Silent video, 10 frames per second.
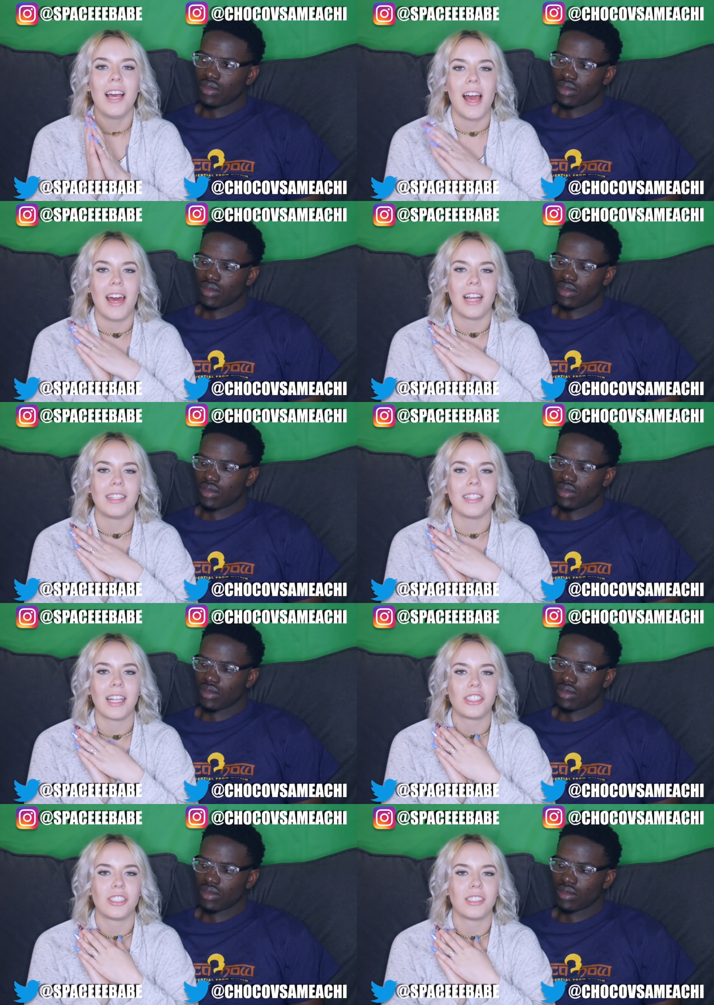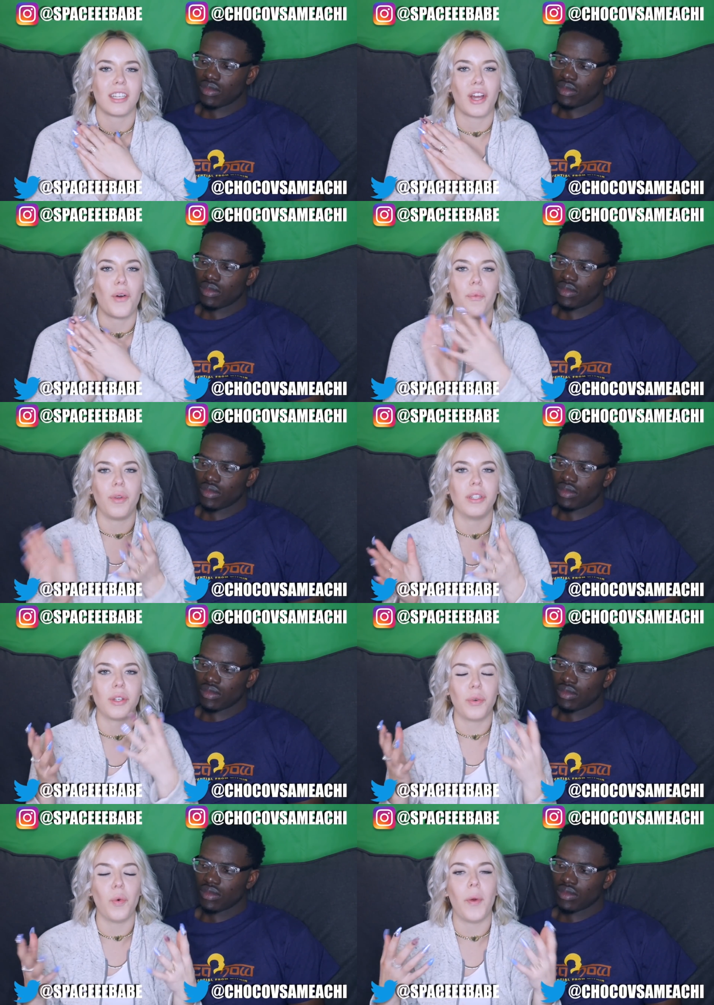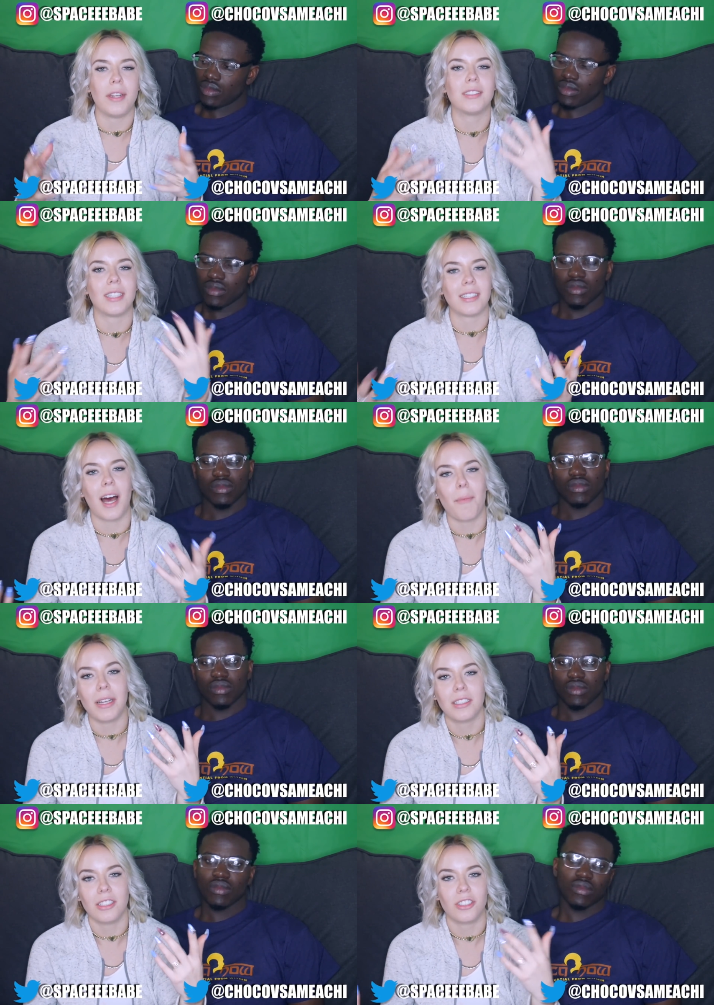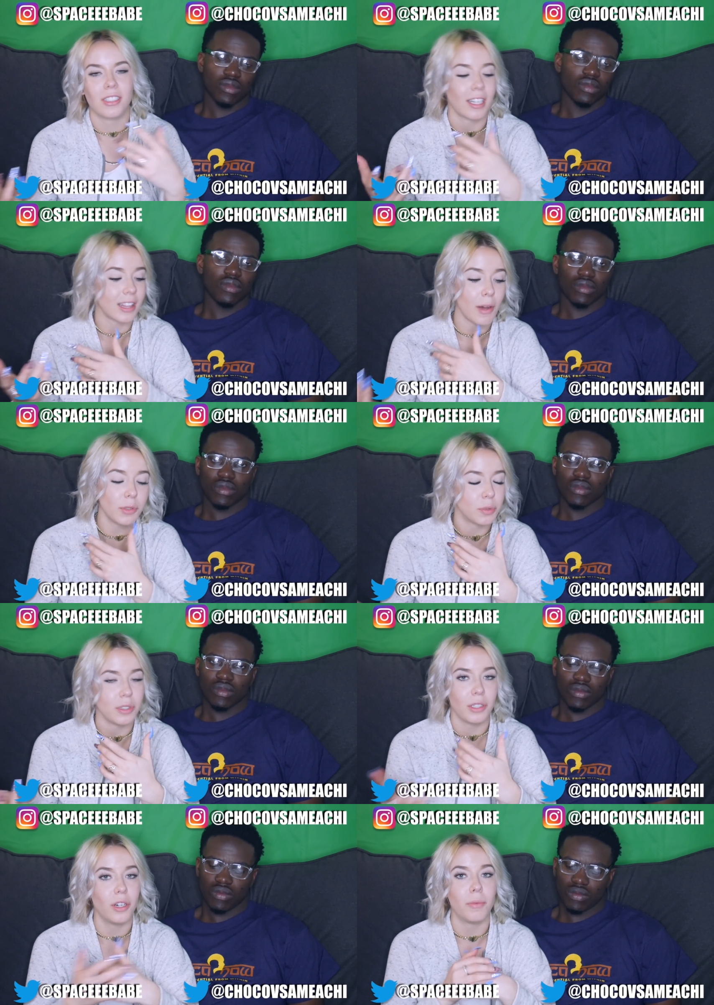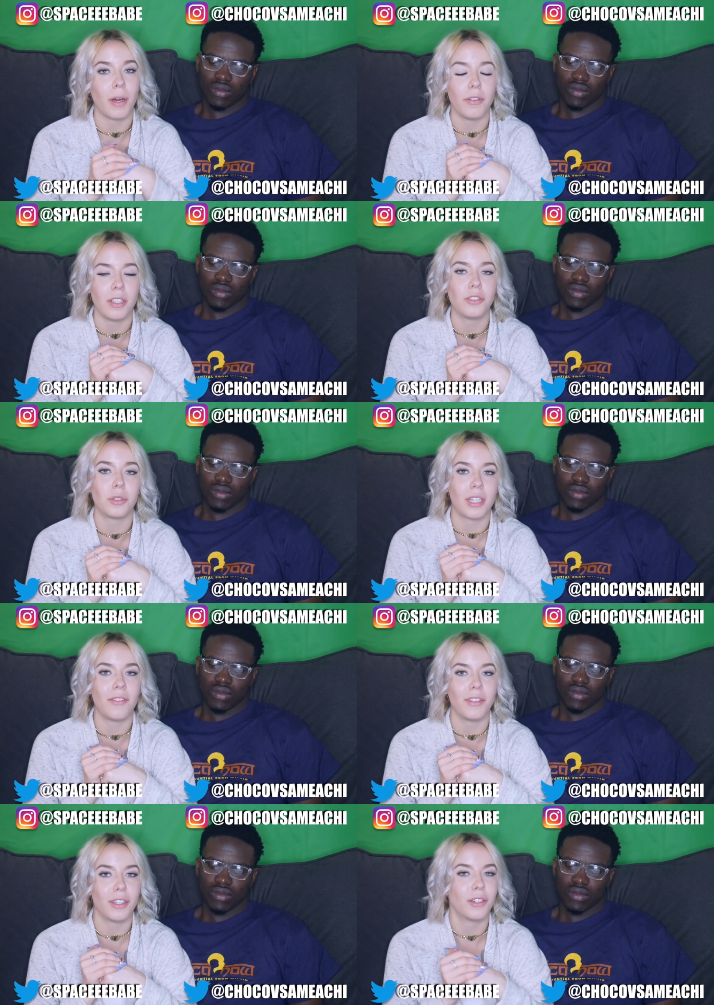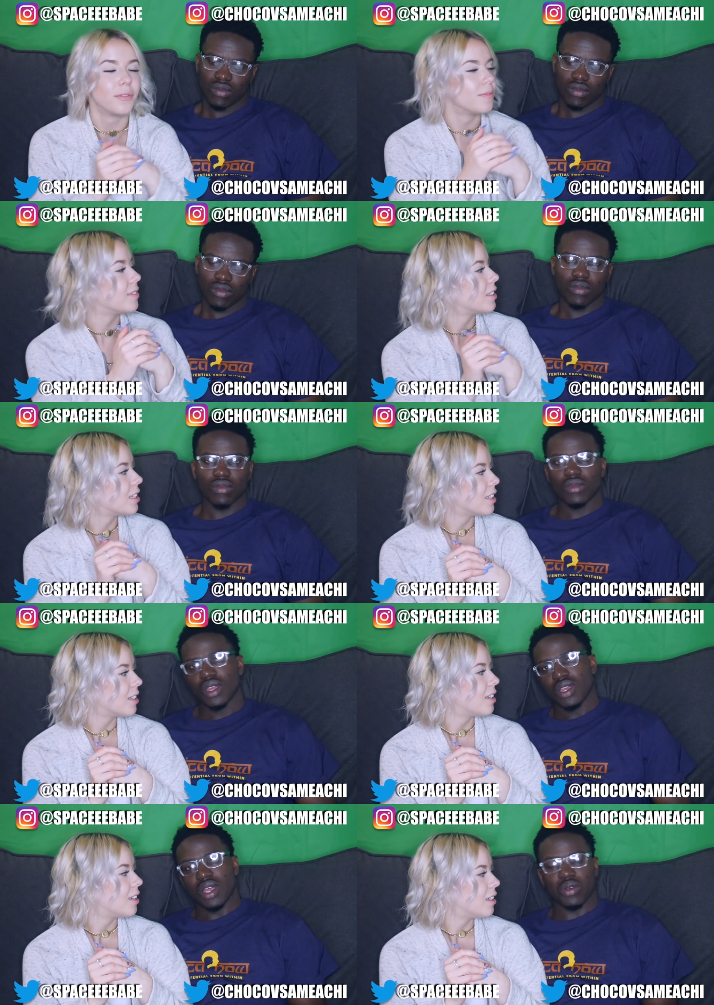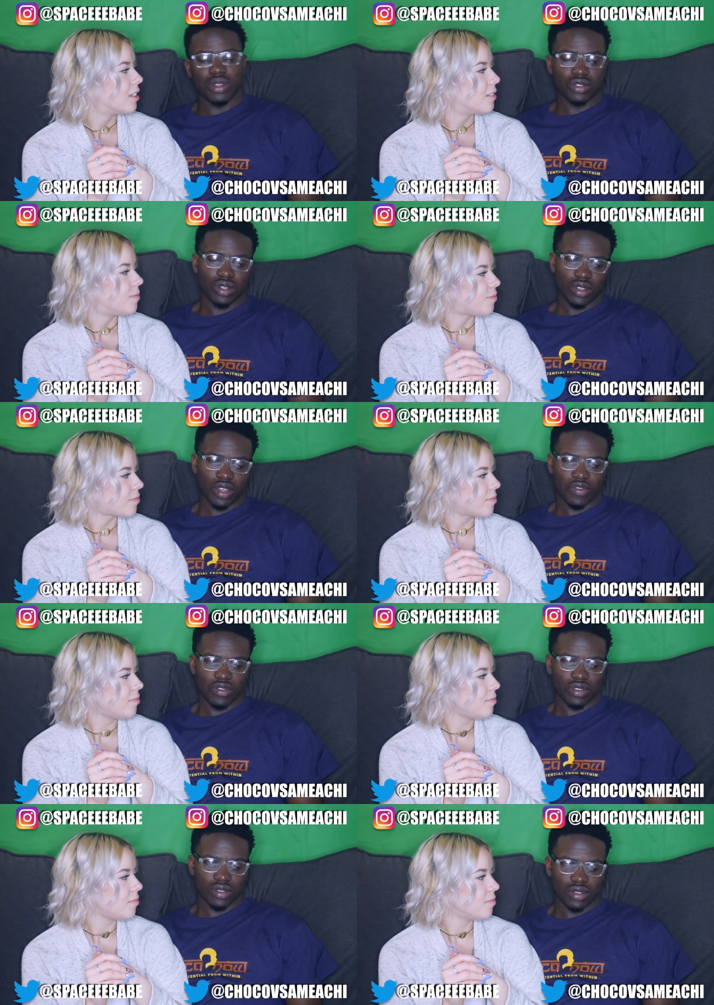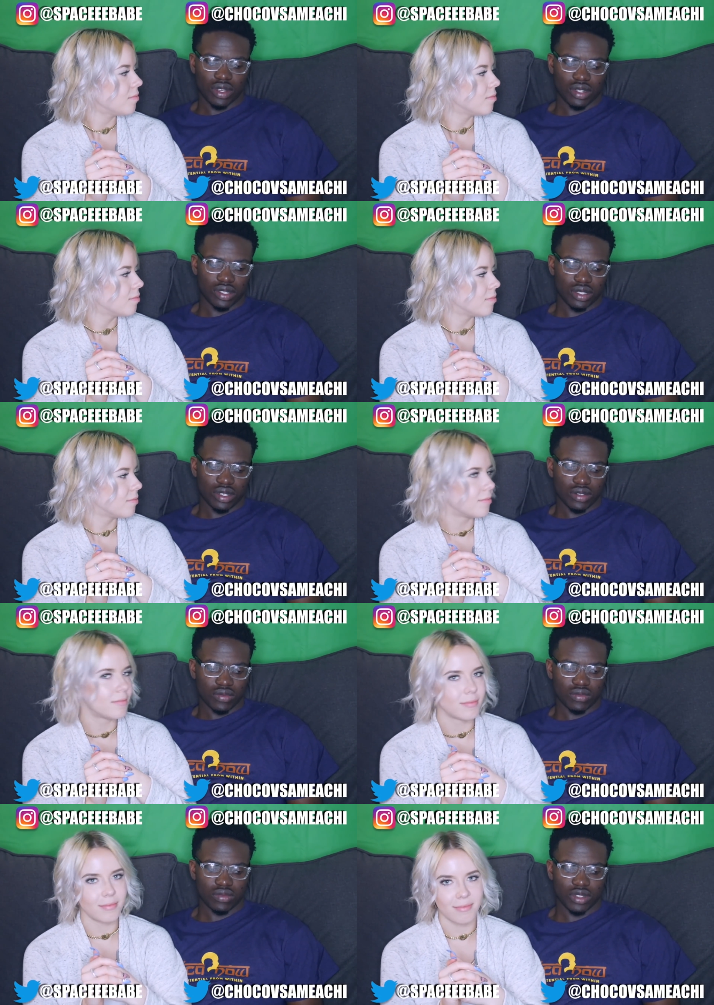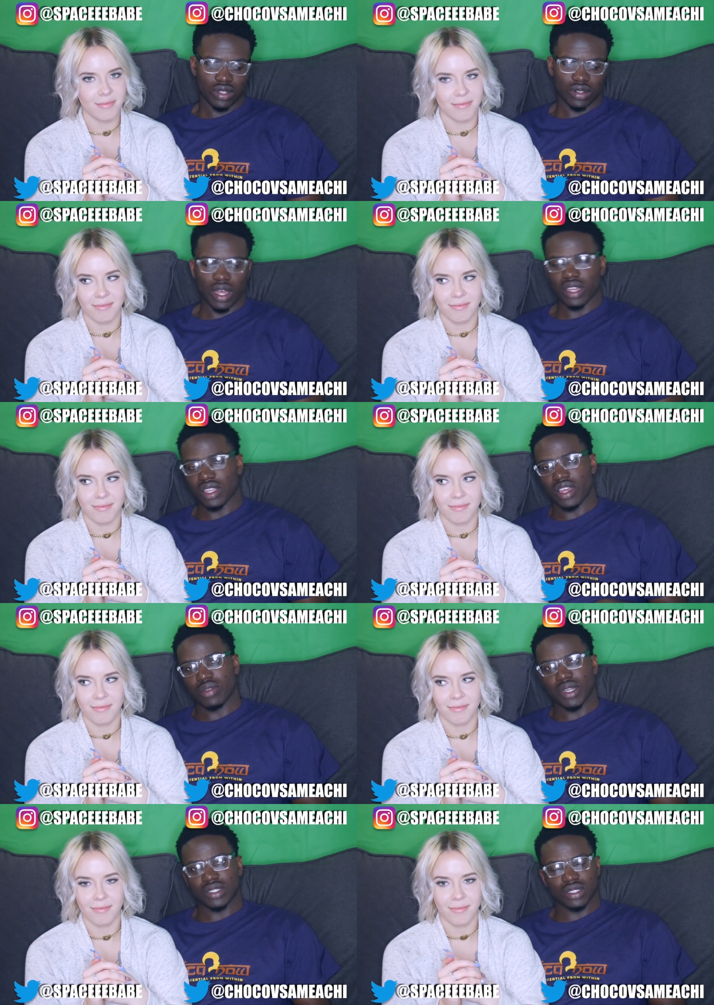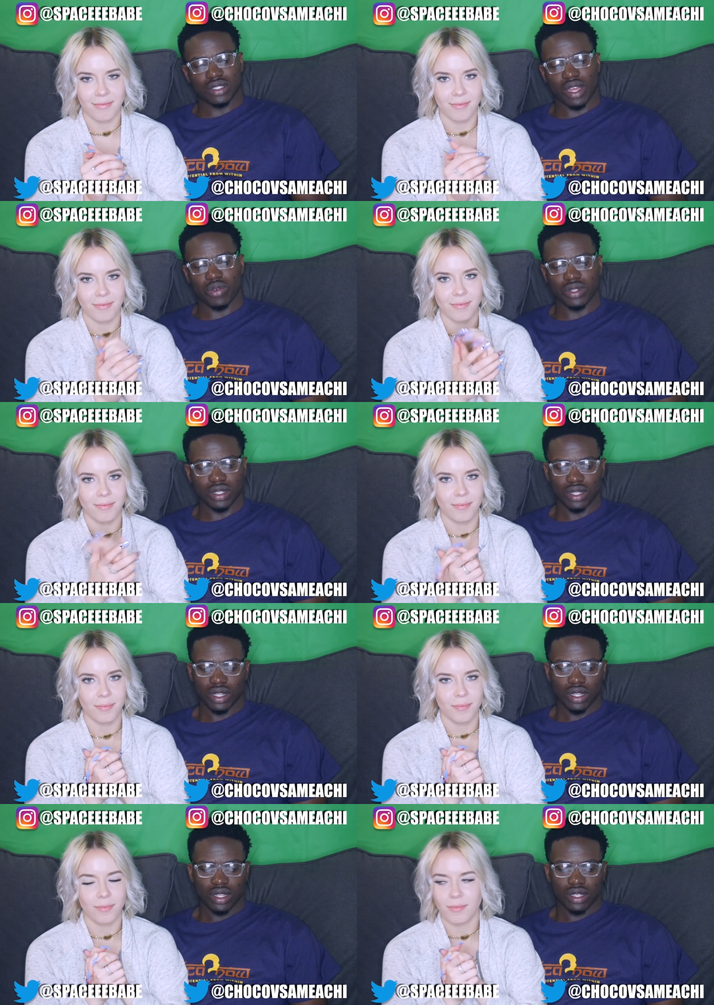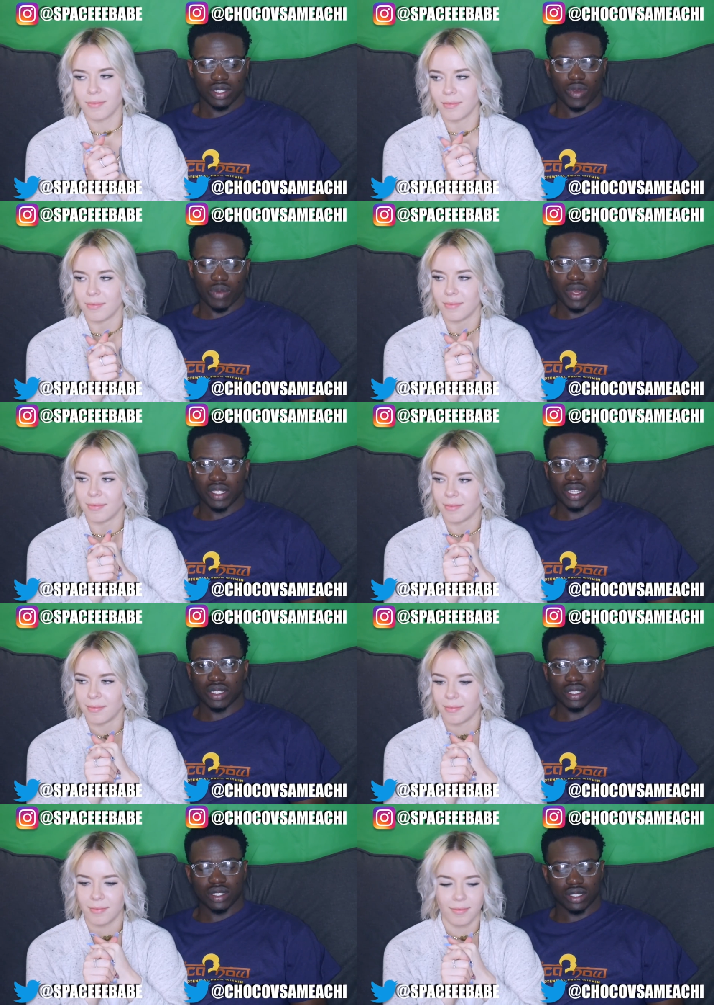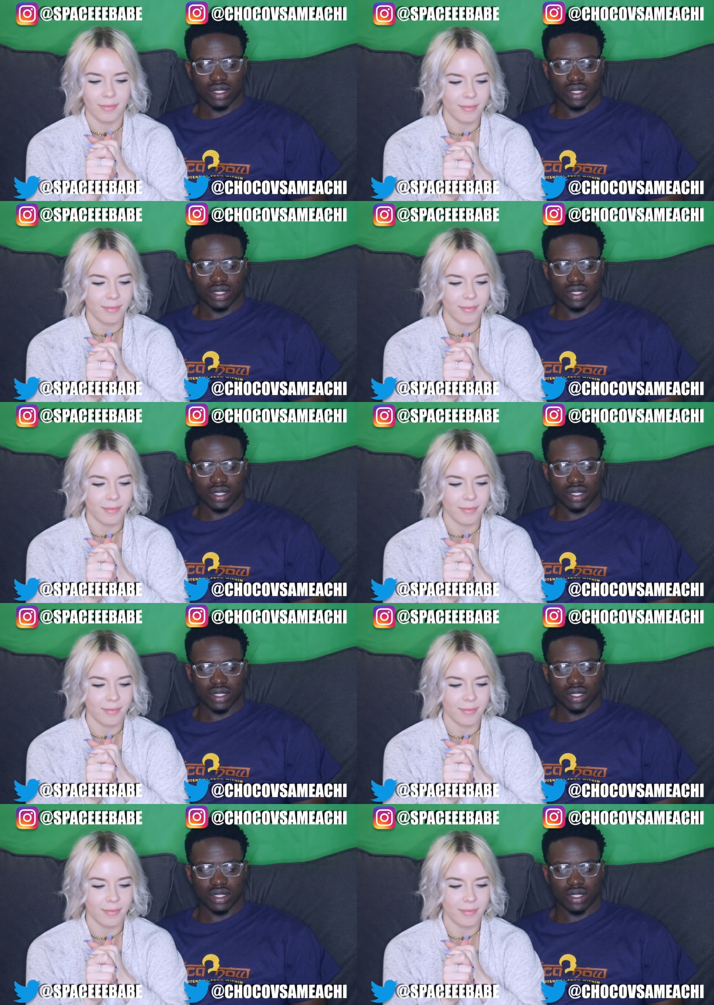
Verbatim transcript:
Speaker 1: And I think that's just like a really cool way to send that message, and like that was really dope. I really enjoyed that video.
Speaker 2: I really enjoyed it, yeah, for real. Honestly, you know, I like the animation. That really sparked my attention.